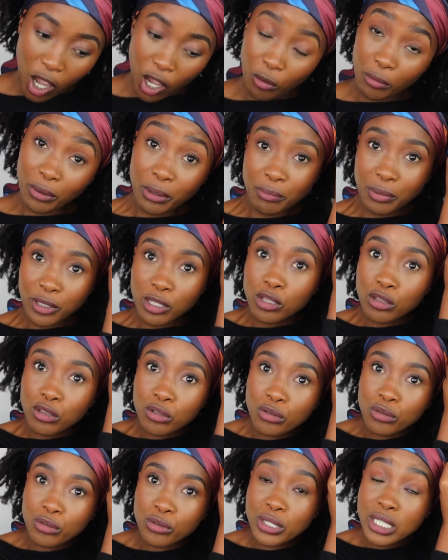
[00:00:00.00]
would be
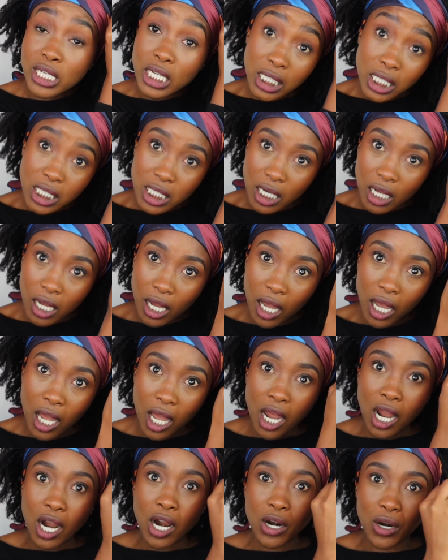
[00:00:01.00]
through Tinder,
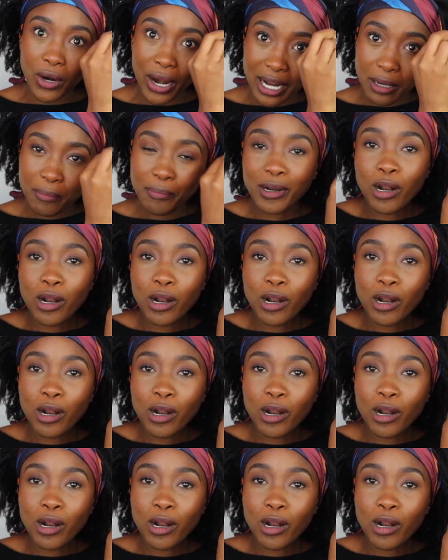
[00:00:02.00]
right?